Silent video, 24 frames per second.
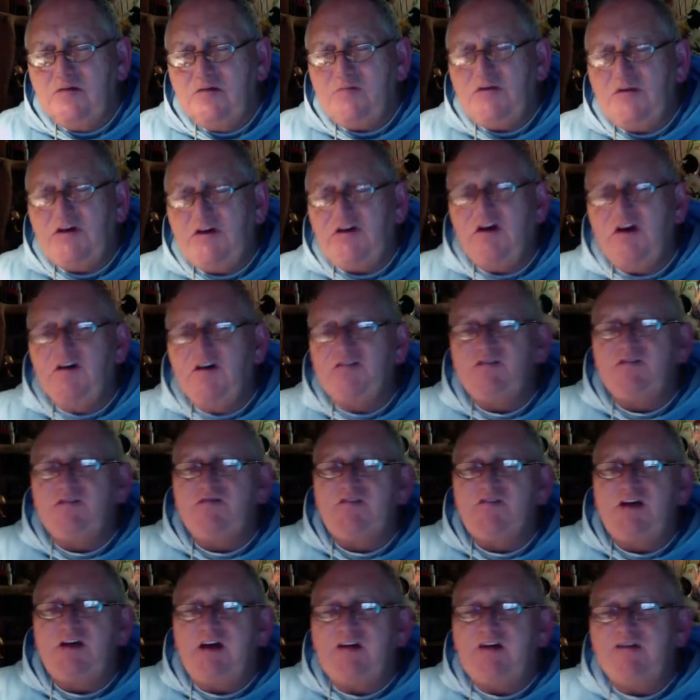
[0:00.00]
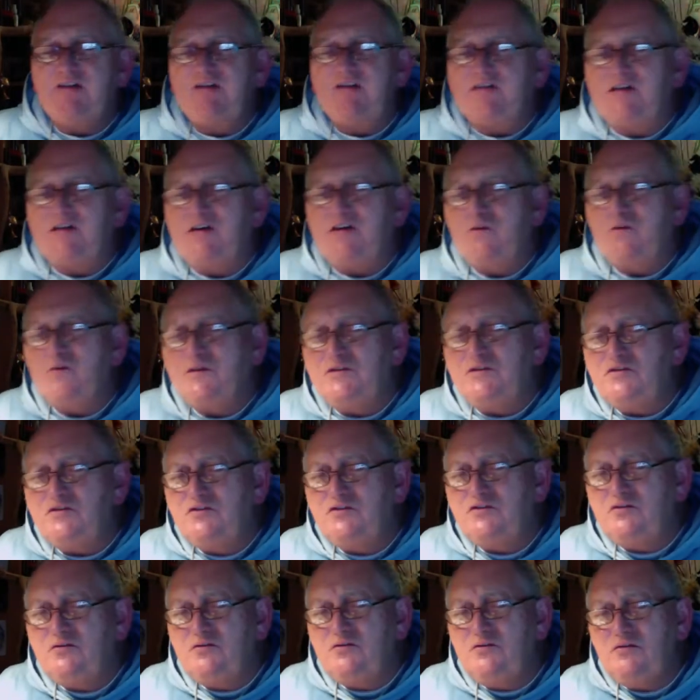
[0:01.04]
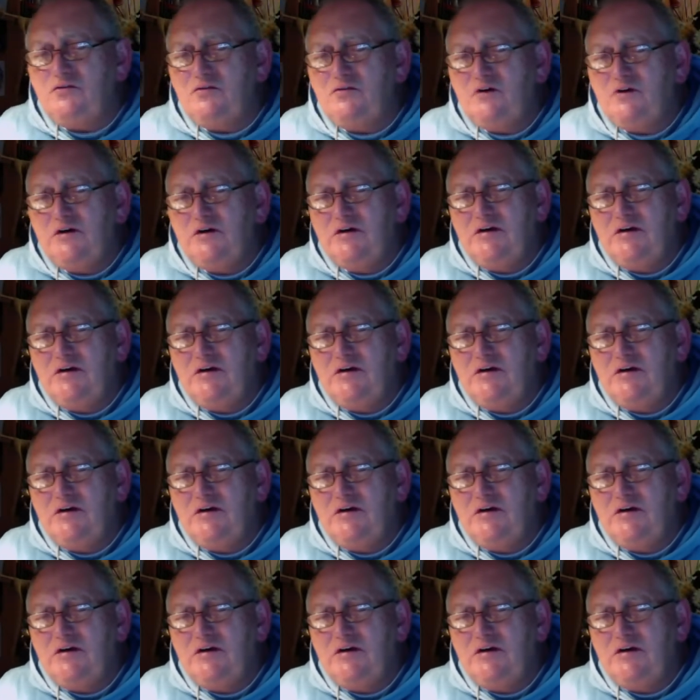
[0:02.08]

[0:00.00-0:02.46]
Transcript: because of dancing with two